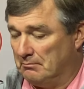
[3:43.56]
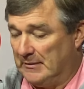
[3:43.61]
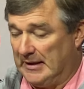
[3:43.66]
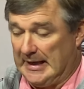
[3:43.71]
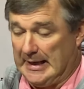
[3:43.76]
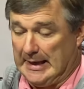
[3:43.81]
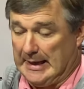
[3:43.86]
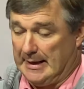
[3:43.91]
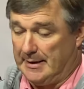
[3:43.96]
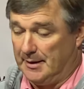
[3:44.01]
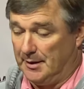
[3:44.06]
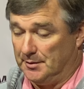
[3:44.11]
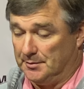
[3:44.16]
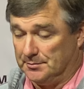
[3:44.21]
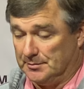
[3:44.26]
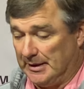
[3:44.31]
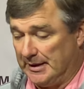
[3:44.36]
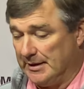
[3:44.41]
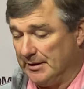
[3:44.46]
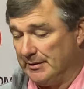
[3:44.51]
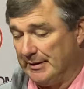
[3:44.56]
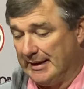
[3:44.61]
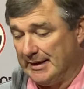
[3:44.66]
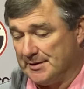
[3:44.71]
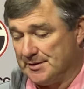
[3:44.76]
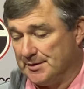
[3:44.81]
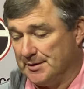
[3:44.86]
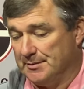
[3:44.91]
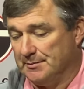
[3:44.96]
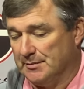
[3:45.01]
Yeah, I don't
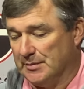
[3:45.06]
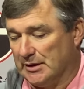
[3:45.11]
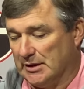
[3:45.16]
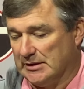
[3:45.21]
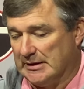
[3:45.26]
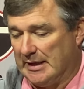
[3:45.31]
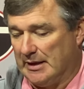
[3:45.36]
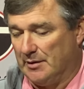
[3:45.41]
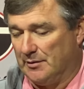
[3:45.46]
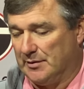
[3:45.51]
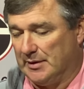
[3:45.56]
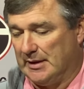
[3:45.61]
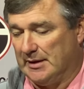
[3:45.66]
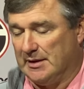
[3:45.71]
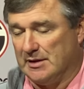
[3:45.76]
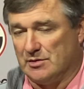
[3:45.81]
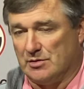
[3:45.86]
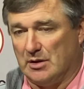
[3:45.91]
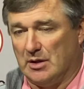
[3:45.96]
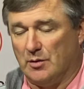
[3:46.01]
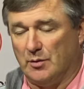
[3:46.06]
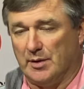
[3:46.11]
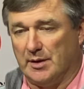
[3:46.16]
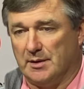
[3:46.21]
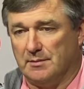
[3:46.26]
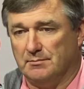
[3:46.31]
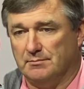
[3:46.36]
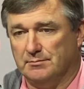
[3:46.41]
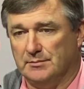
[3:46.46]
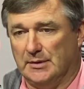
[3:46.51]
answer it because I don't think anything's wrong with
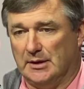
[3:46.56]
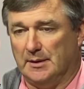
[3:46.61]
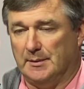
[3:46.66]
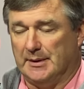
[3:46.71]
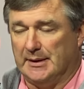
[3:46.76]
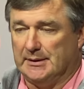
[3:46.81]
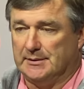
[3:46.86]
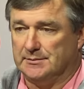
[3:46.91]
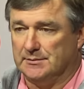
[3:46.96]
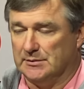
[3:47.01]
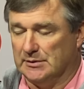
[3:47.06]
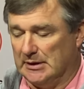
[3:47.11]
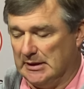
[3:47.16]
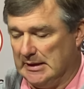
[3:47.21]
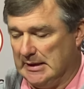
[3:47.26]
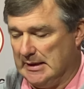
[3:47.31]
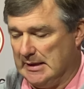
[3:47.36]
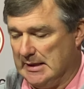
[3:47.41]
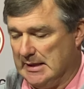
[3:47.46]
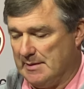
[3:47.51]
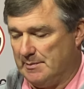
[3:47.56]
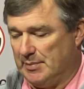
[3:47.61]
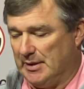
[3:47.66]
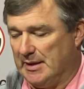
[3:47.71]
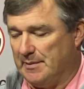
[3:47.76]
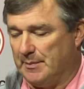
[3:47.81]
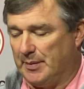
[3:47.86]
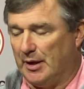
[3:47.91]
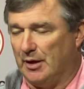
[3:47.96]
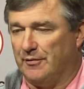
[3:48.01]
him. I mean, he hadn't
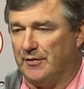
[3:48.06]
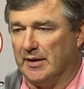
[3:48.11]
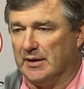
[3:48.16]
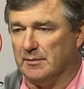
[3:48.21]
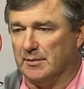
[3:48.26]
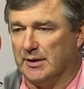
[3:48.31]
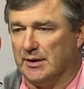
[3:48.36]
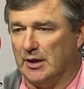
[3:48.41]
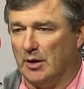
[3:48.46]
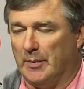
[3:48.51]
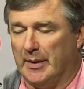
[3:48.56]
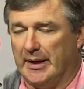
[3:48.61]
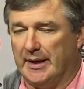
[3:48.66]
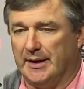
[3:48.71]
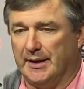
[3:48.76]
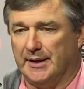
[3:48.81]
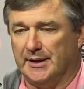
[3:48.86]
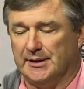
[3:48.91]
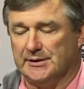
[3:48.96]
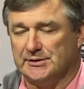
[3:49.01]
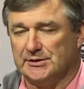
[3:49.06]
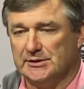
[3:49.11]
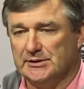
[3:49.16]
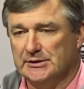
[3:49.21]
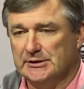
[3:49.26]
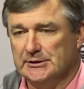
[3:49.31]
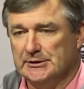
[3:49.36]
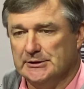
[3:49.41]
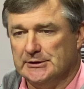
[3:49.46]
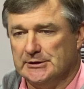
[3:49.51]
played perfect, but nobody does.
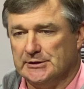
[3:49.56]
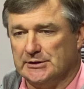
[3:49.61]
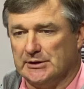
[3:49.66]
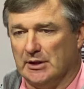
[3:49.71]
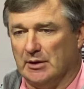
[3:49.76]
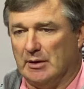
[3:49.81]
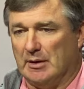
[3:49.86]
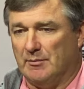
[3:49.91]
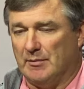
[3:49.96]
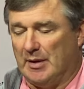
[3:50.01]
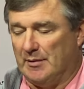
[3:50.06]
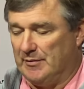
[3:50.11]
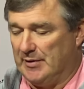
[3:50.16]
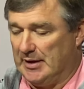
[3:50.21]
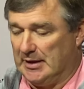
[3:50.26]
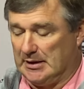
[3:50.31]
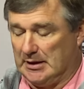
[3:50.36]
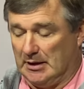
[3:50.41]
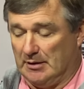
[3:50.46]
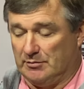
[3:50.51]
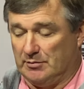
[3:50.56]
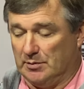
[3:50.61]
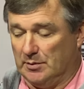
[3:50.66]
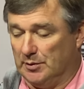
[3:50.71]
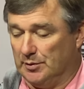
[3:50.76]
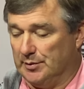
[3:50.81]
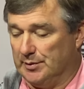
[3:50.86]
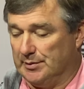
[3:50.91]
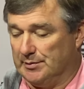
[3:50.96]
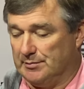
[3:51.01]
So I'm very
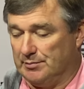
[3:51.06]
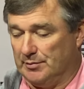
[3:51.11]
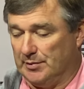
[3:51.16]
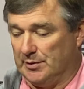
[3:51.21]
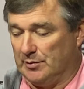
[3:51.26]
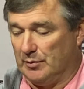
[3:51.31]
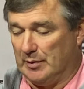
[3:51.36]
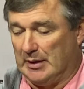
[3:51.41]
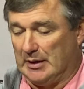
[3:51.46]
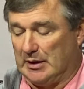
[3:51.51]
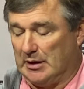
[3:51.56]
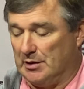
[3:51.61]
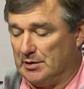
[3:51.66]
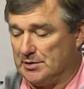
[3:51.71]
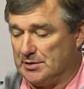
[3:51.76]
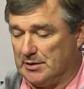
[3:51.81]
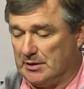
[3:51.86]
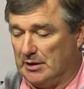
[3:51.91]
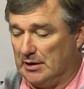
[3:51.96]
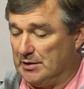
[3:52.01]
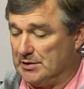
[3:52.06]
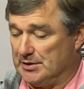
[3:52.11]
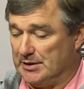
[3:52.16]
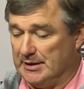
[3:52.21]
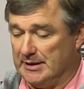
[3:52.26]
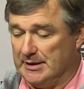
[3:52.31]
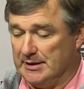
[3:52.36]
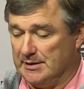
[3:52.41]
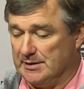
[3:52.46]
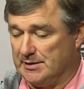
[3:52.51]
comfortable with where
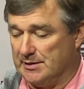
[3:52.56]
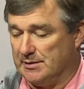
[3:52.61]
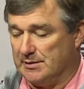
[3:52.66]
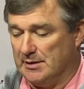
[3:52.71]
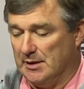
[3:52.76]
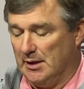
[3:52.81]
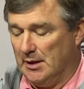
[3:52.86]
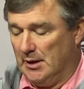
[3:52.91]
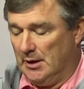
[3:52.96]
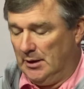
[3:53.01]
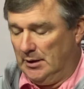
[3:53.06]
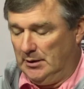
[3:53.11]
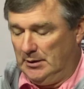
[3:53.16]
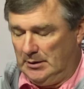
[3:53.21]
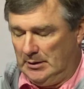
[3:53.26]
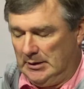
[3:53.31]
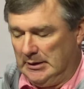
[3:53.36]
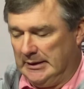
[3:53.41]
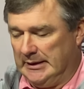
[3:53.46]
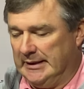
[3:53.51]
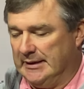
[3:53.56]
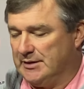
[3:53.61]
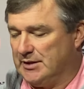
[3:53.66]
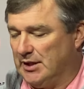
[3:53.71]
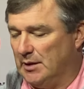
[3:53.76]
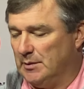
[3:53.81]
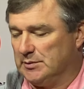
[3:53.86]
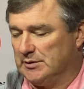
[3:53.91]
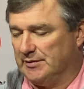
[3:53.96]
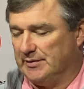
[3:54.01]
Carson is, and in
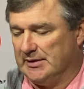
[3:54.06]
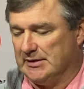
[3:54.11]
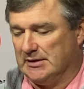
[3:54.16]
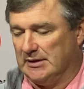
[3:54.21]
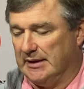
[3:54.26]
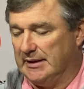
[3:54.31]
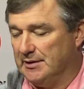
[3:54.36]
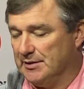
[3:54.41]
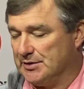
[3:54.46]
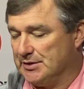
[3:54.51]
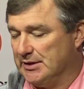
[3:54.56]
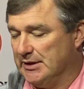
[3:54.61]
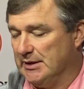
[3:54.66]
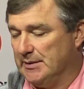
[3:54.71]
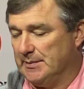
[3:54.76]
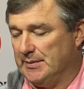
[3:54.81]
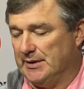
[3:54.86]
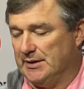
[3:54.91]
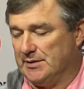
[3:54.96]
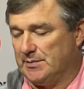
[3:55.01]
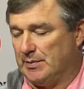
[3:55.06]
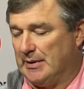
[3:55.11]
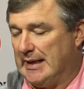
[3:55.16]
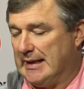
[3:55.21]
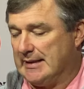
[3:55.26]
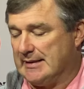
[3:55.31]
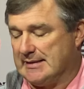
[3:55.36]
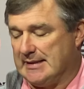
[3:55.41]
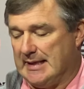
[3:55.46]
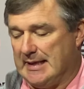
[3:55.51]
terms of his leadership, his
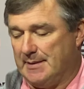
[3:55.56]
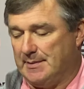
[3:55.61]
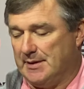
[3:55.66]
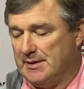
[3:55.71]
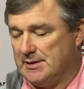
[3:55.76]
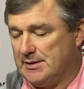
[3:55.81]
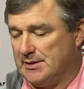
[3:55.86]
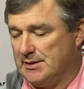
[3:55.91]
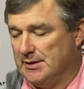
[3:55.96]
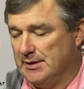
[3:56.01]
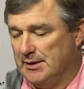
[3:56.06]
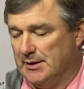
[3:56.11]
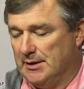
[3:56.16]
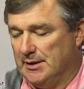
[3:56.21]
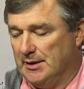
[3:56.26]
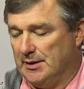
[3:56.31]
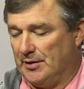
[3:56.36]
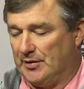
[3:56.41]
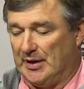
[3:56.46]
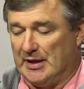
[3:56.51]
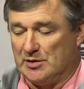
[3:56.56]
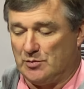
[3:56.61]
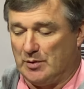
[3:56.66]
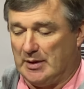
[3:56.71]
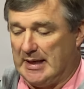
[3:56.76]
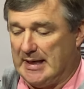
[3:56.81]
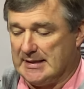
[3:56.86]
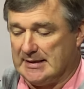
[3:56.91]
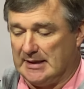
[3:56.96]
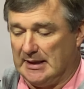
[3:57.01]
practice habits, the things we're
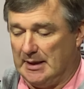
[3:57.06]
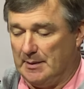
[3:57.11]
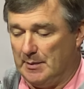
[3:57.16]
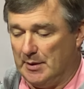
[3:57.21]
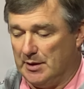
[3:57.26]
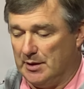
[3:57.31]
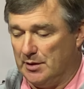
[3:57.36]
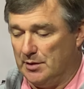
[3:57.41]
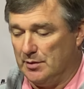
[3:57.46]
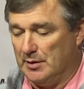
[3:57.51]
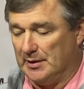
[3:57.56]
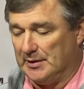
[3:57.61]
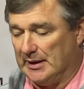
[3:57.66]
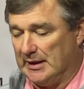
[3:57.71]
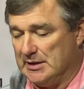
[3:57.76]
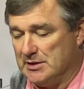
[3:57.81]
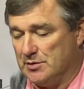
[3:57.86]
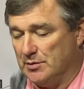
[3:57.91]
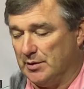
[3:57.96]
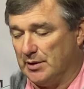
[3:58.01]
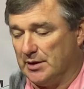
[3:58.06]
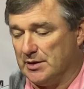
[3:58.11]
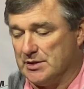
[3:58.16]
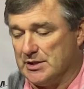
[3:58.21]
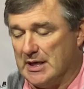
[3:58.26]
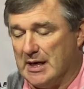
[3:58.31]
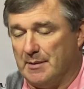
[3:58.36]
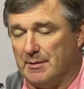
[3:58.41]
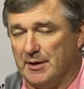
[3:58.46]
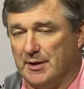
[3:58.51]
asking him to do, I think he's doing a good
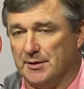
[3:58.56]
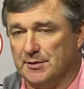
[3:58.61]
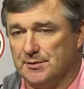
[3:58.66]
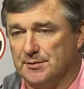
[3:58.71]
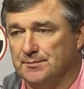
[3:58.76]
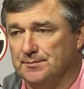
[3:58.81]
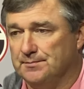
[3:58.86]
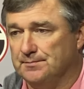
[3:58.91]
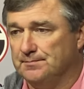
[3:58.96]
job of those.